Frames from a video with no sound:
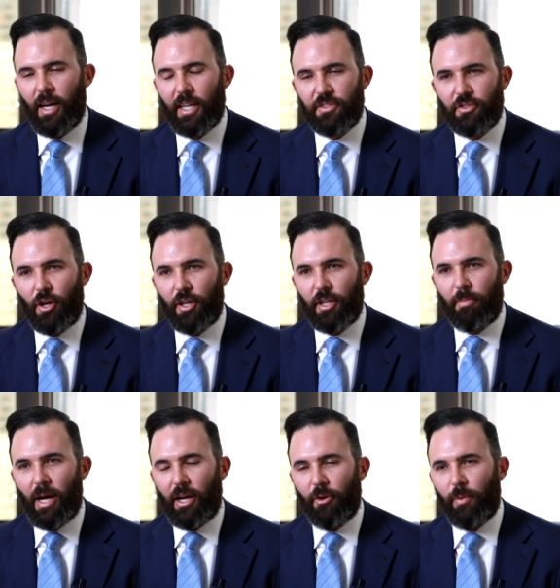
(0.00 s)
I started
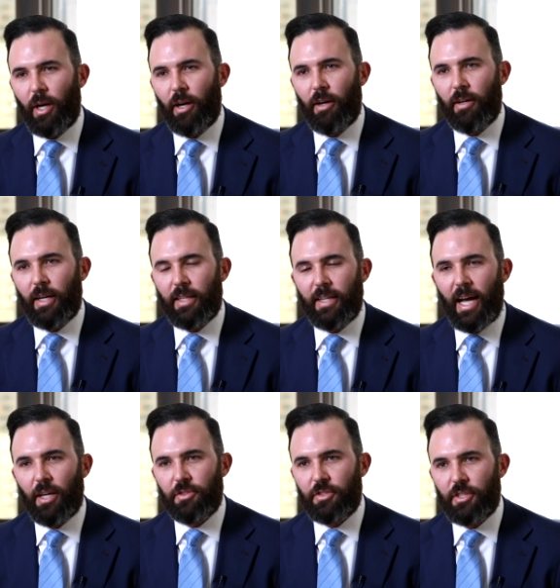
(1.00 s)
my career at the
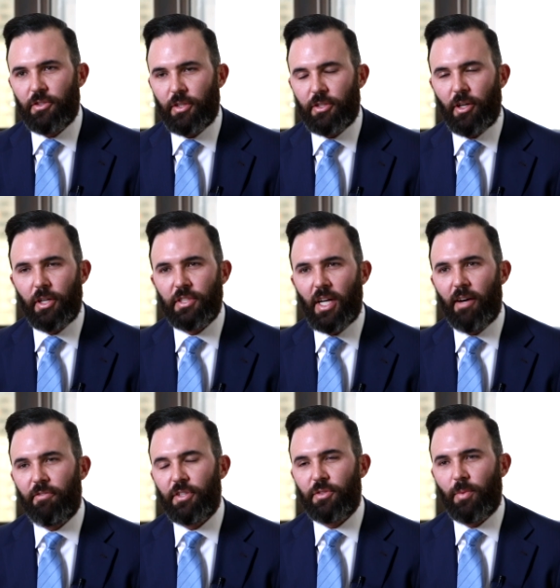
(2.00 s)
Dallas District Attorney's
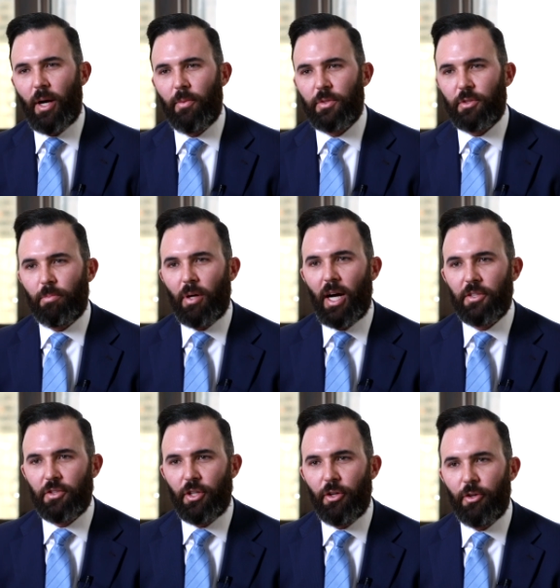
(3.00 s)
Office where I was a
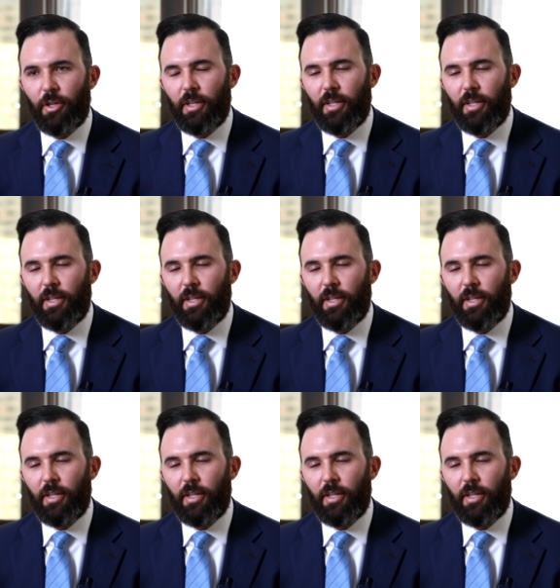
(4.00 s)
prosecutor.